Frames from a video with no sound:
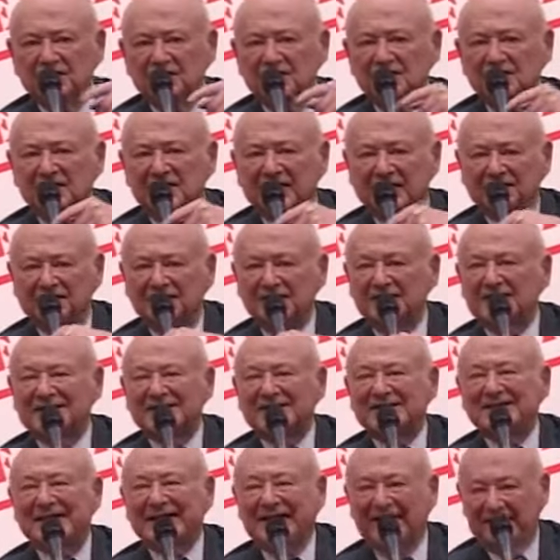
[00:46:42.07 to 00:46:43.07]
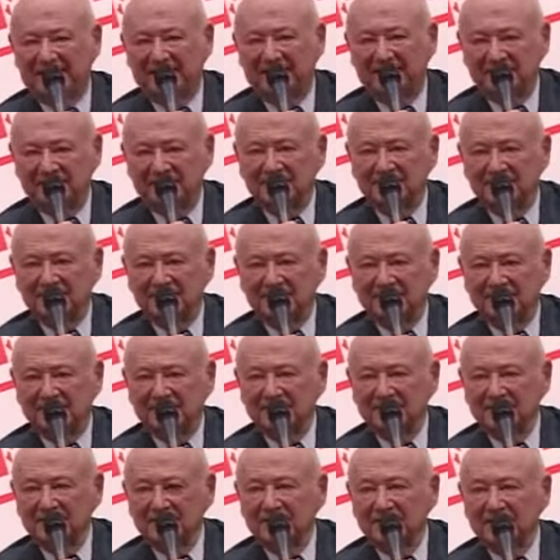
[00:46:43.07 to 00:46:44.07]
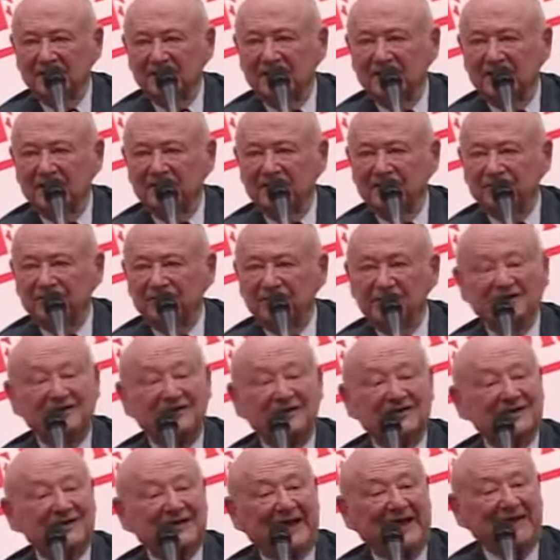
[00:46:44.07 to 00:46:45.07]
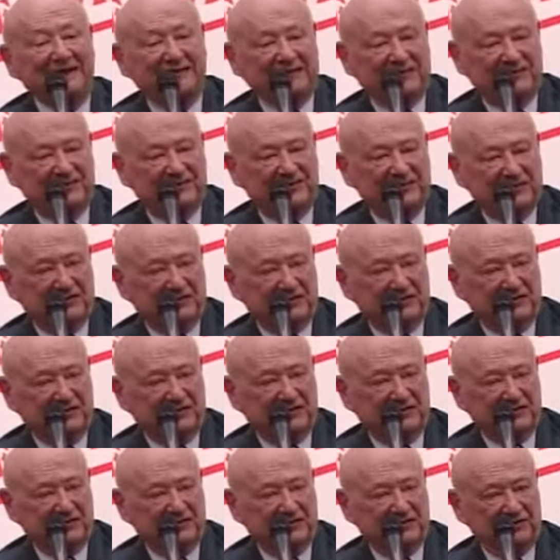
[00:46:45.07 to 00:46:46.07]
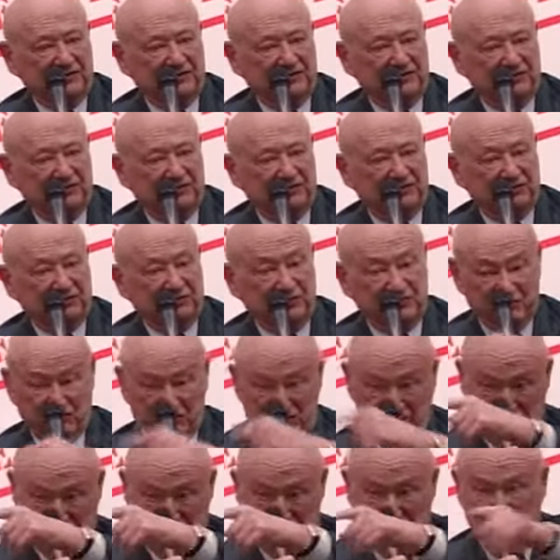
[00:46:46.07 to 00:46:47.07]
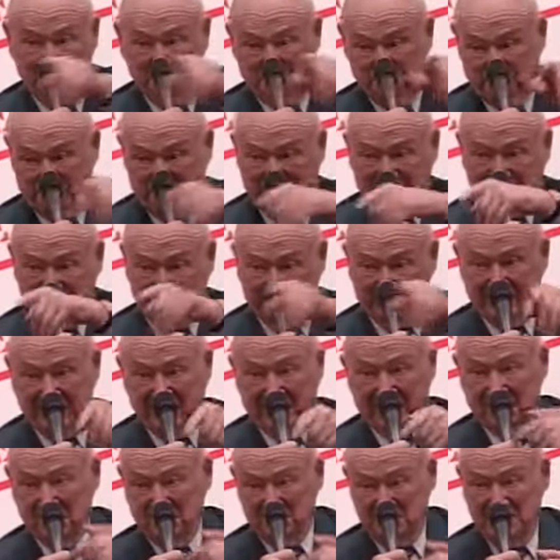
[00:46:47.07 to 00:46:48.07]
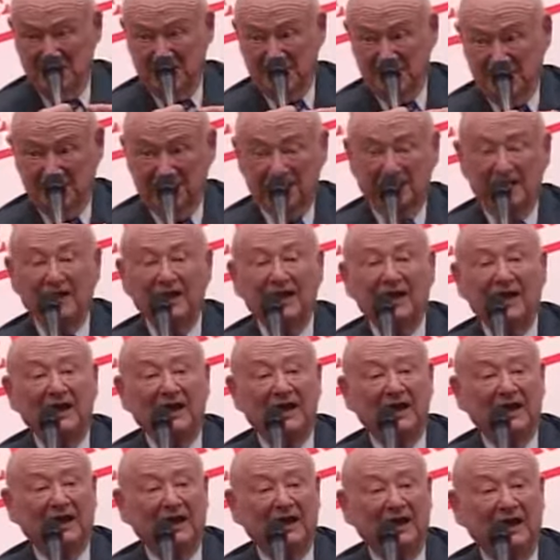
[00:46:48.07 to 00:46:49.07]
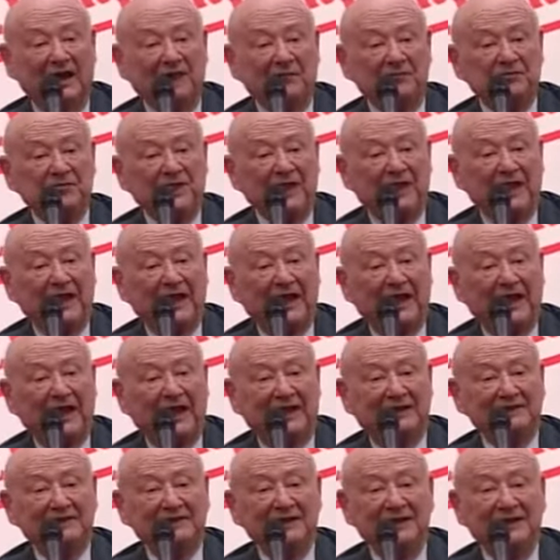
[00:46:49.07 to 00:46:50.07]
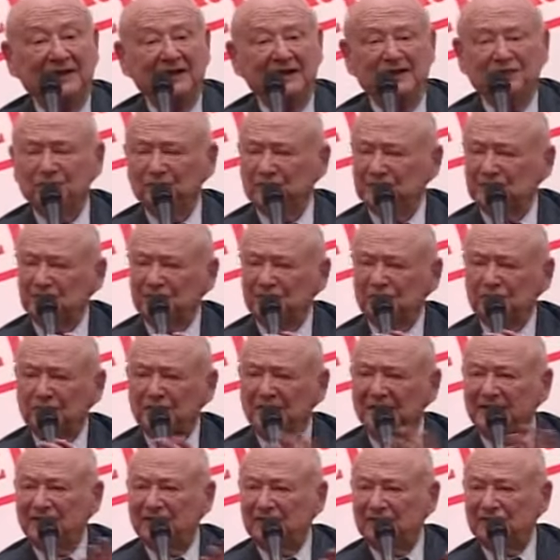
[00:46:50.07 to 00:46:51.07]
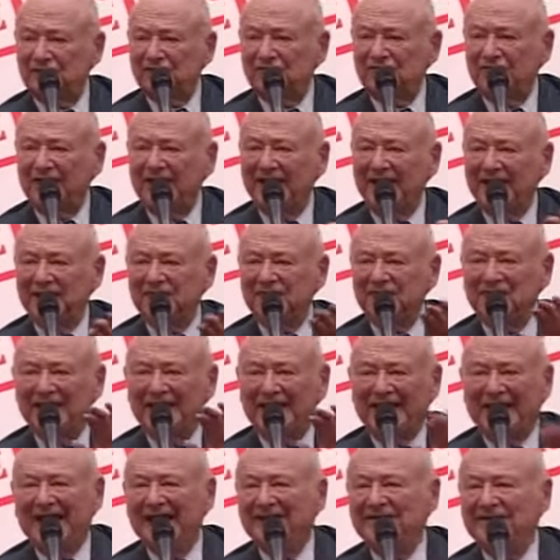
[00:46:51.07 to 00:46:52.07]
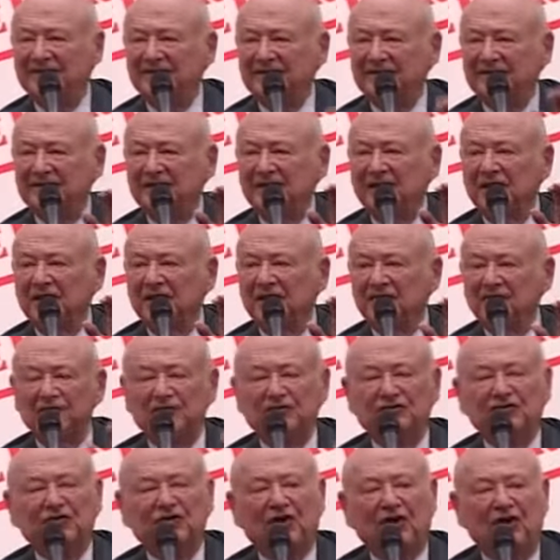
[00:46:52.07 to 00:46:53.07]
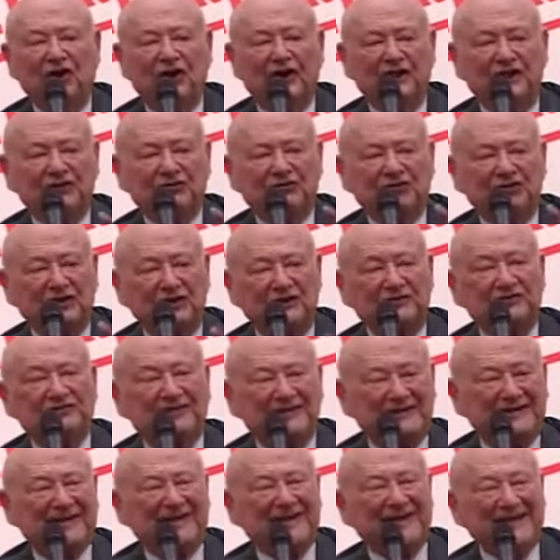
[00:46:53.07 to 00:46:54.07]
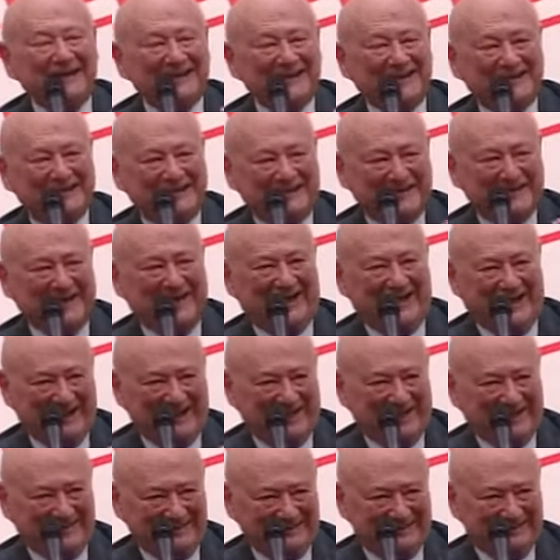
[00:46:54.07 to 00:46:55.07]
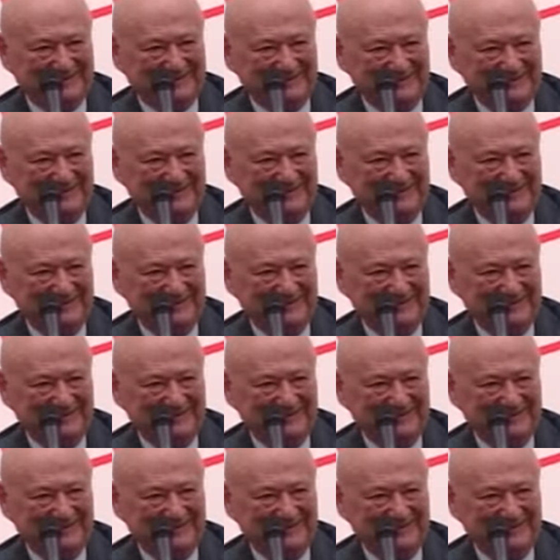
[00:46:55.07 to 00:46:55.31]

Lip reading: is not the sin of the descendants of the Jews, you out there, me. And it was a tremendous change. It ended the charge of deicide,